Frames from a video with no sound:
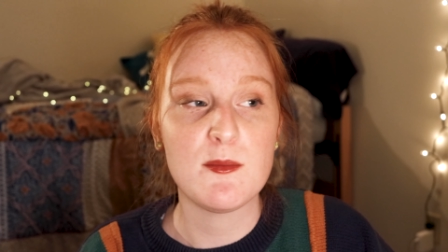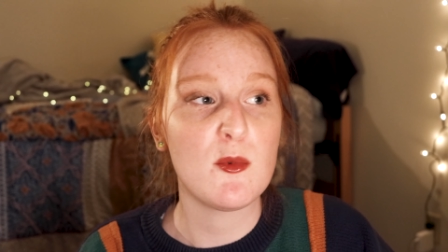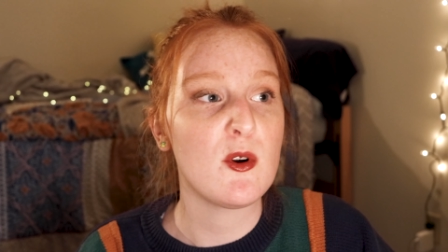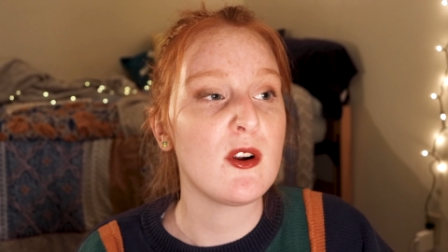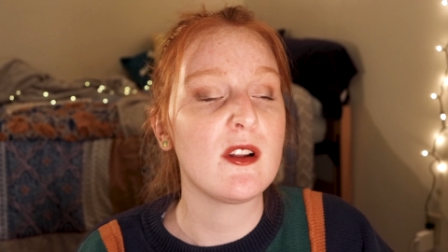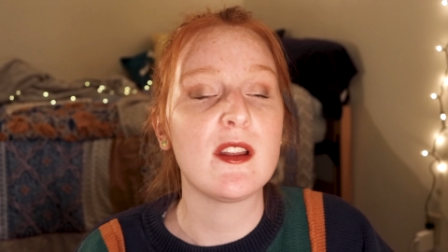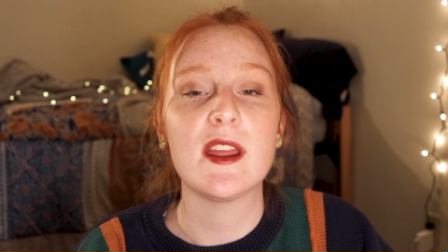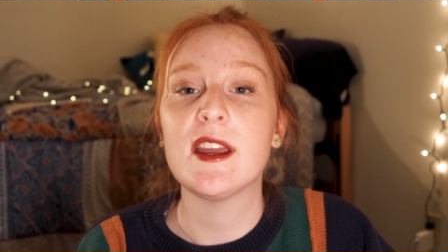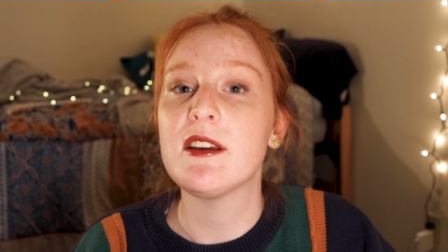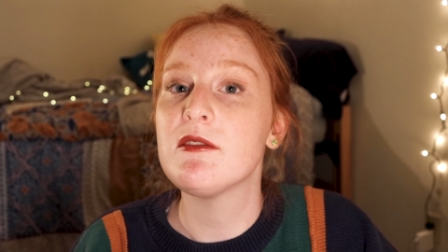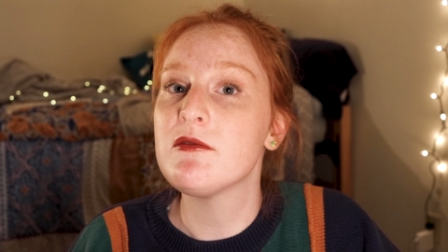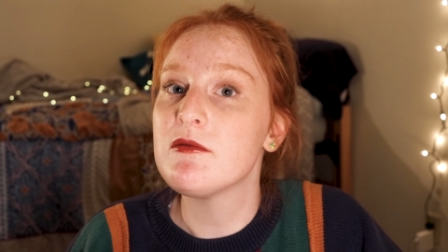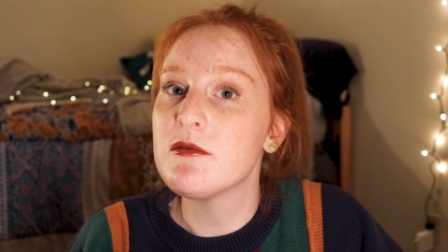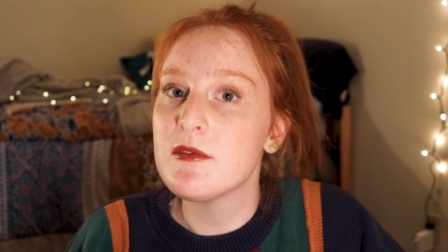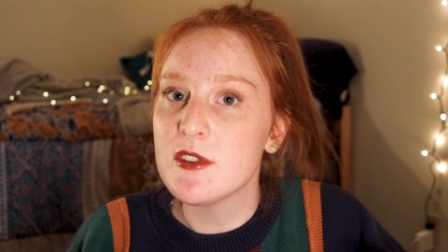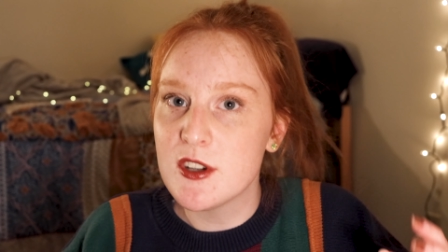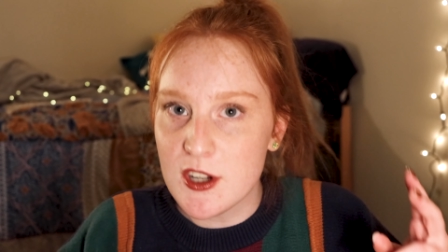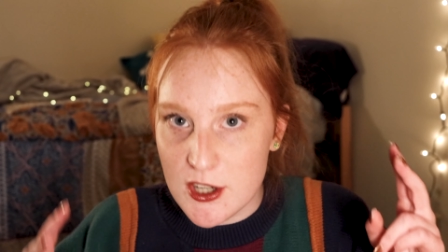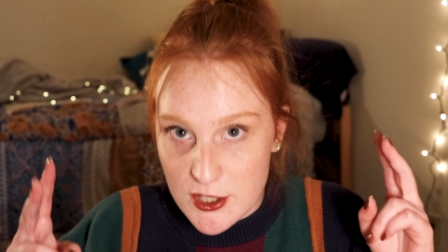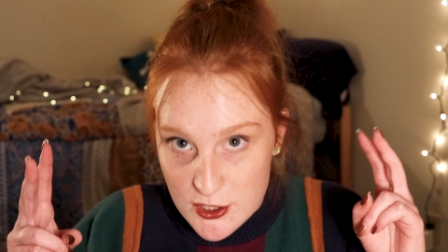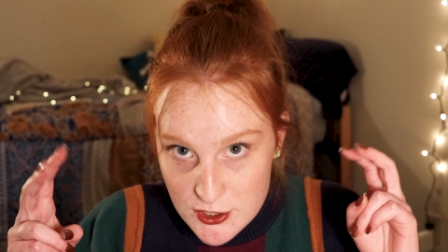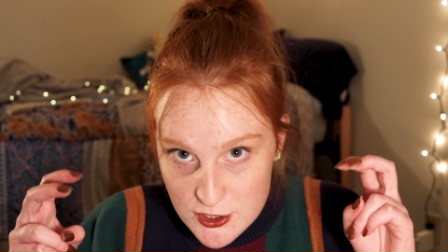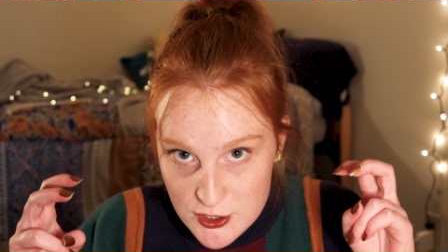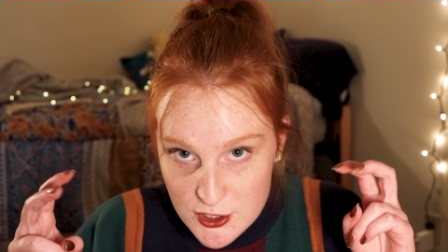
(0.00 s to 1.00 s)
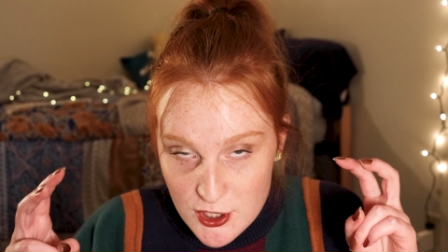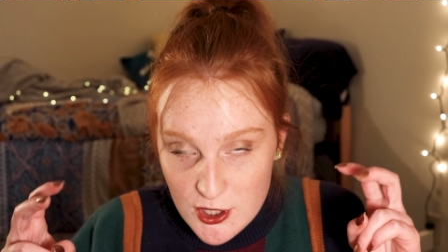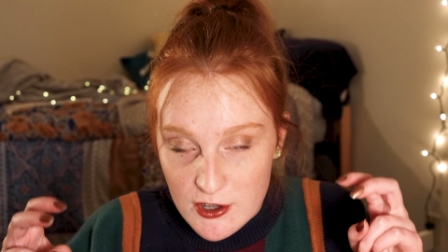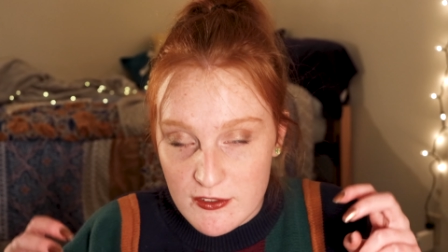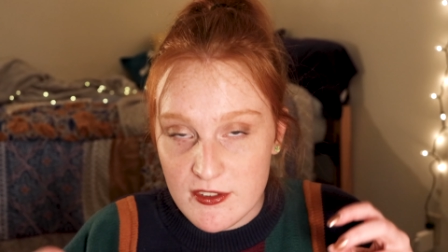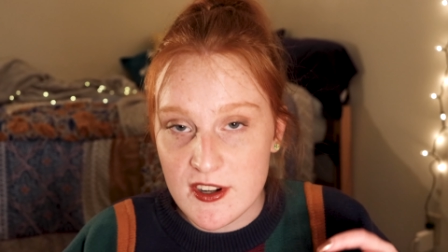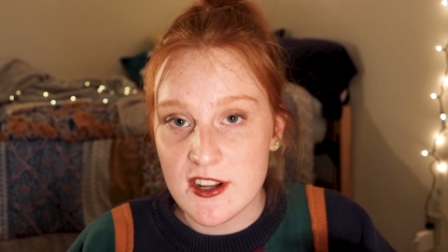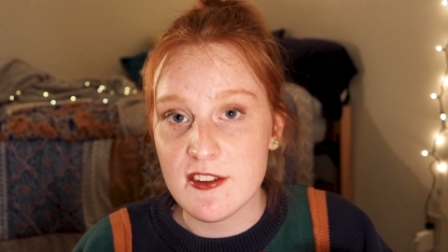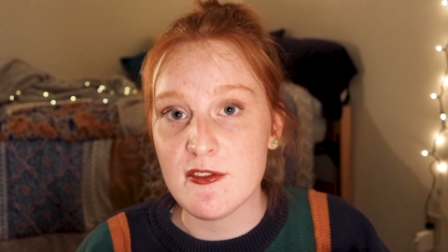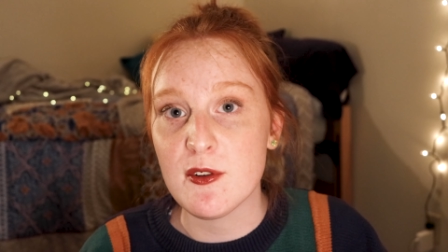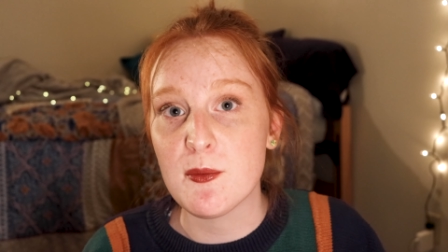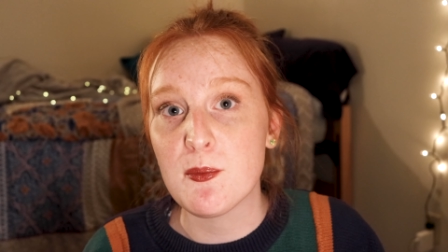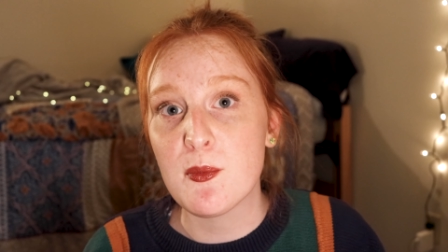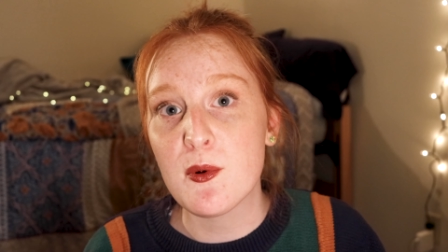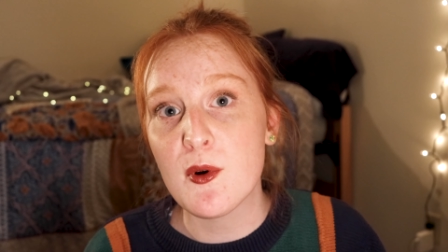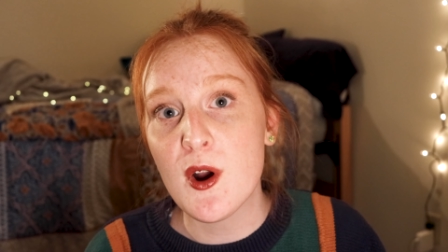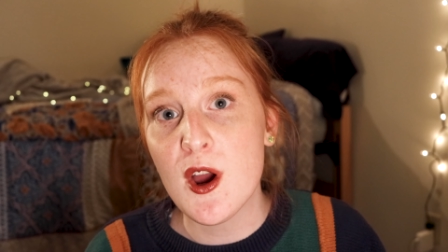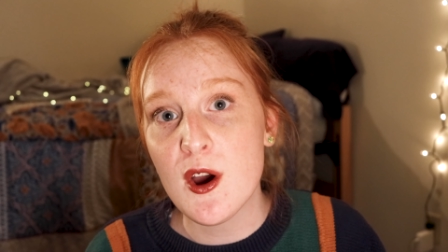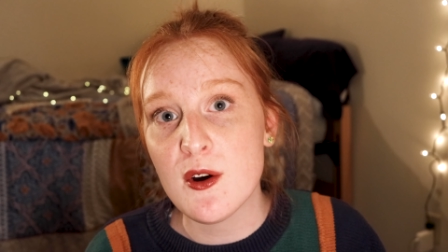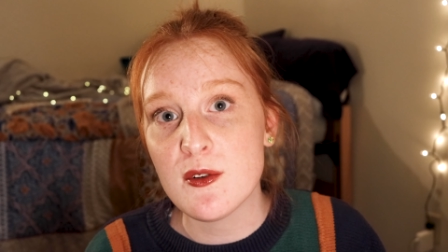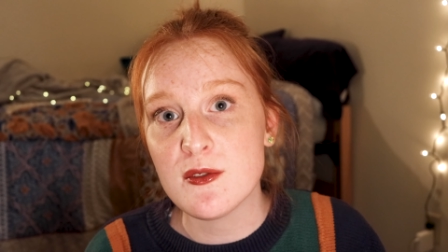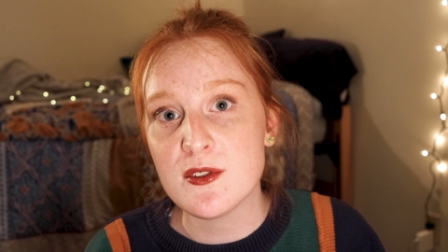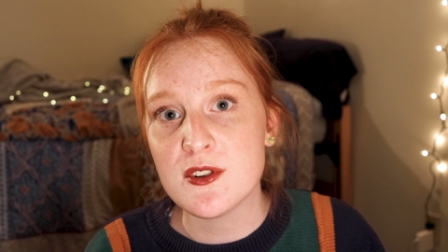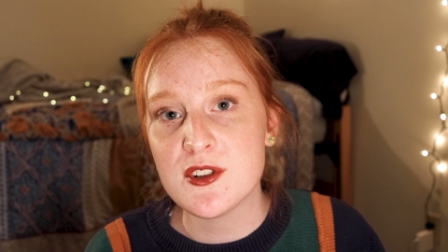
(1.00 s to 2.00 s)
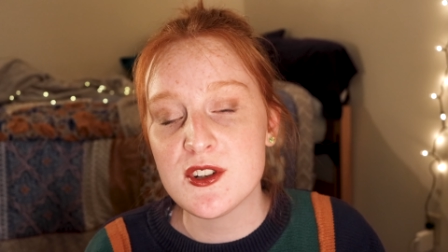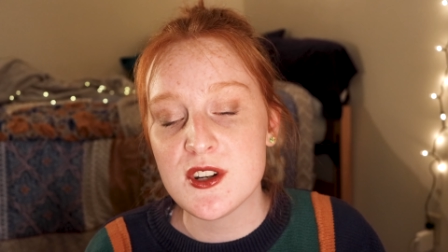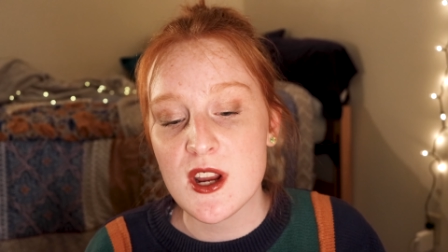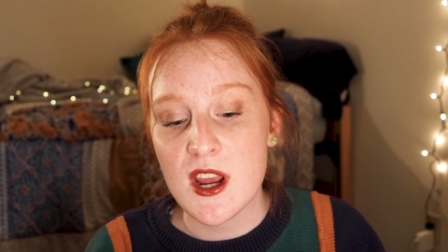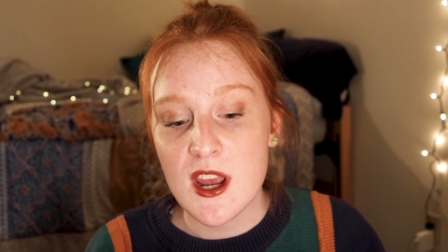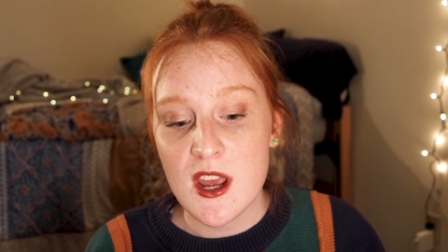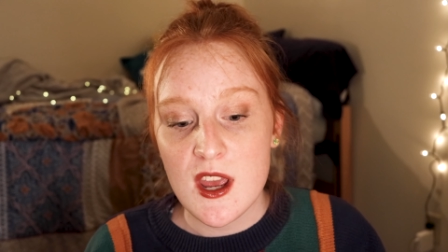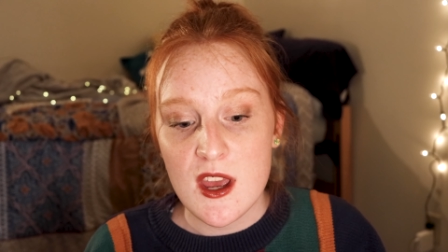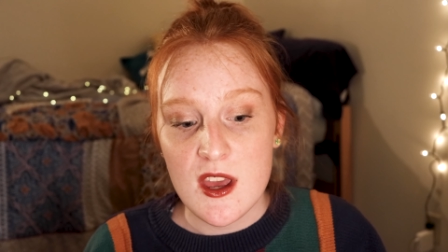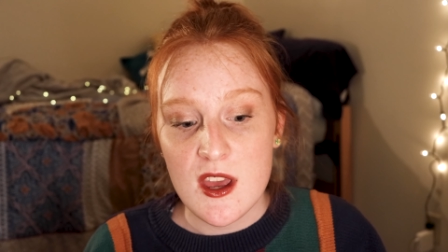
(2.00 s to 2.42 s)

more like conservative approach,